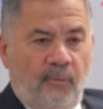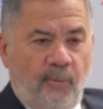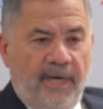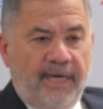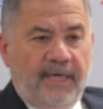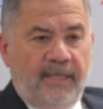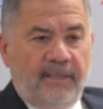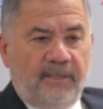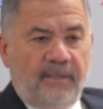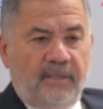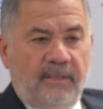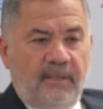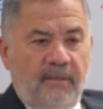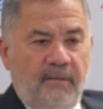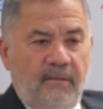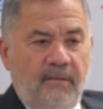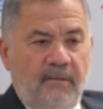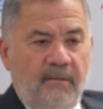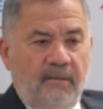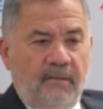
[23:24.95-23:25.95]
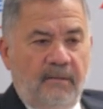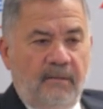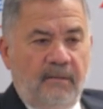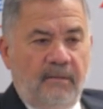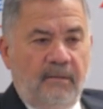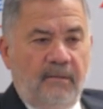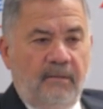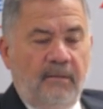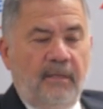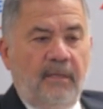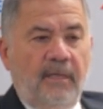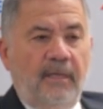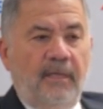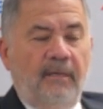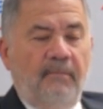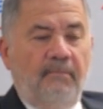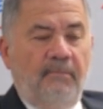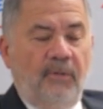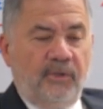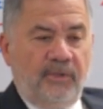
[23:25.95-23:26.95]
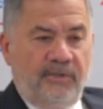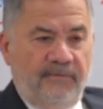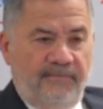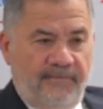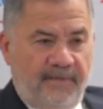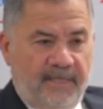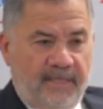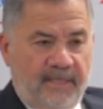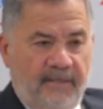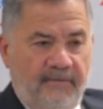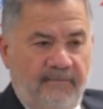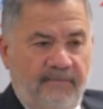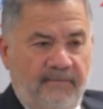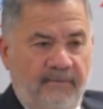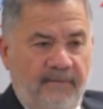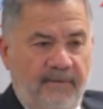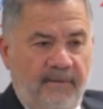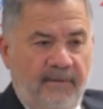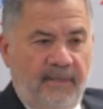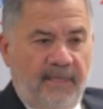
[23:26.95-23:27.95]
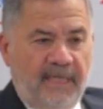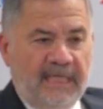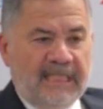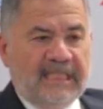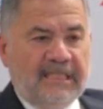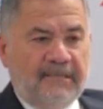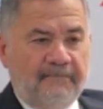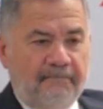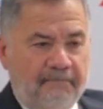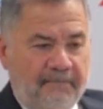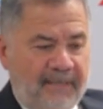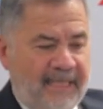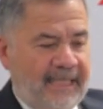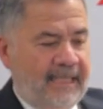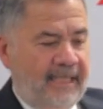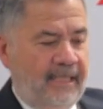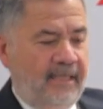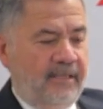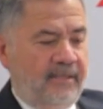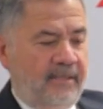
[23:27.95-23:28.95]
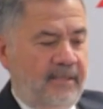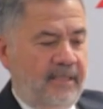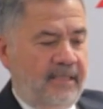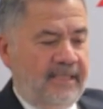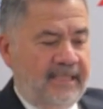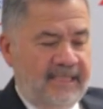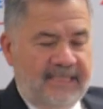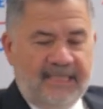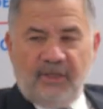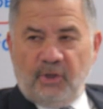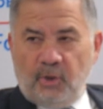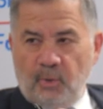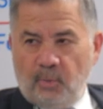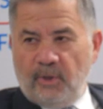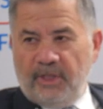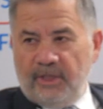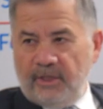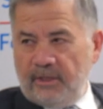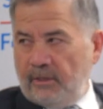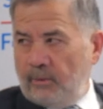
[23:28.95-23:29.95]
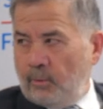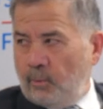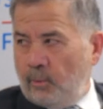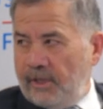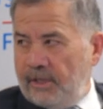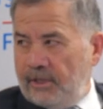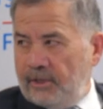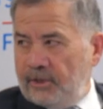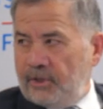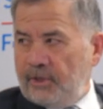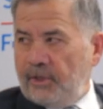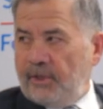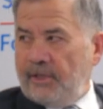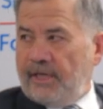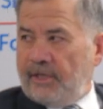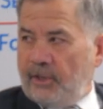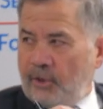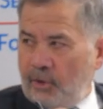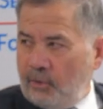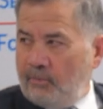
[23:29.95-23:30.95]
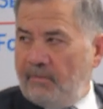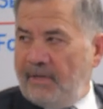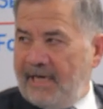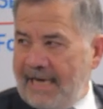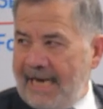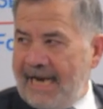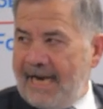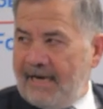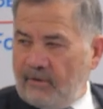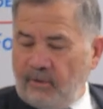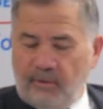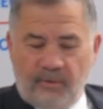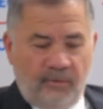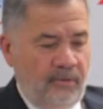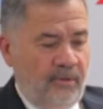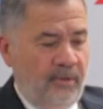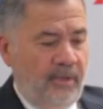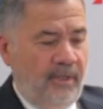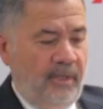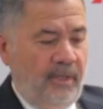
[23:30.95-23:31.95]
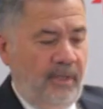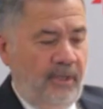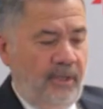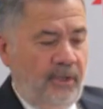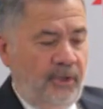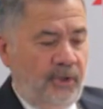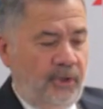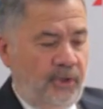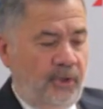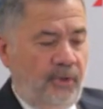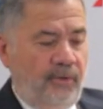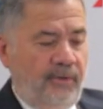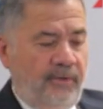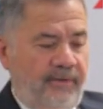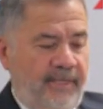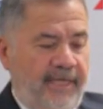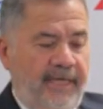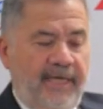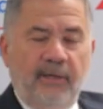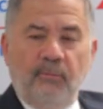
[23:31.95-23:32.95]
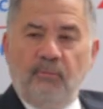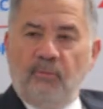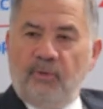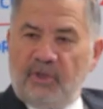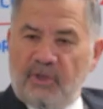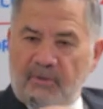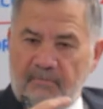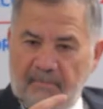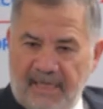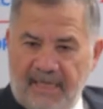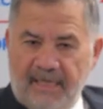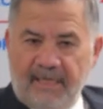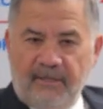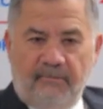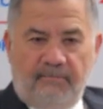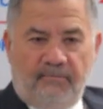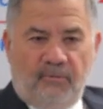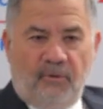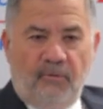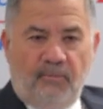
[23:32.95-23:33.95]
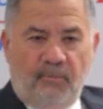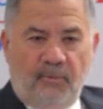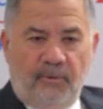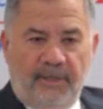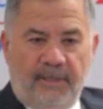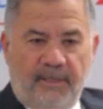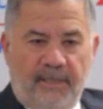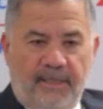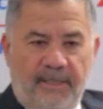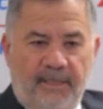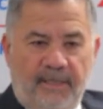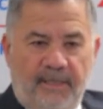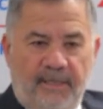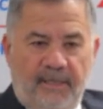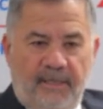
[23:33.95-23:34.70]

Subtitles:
greatest, most effective, and speediest situational awareness to that human actor so that they can respond appropriately.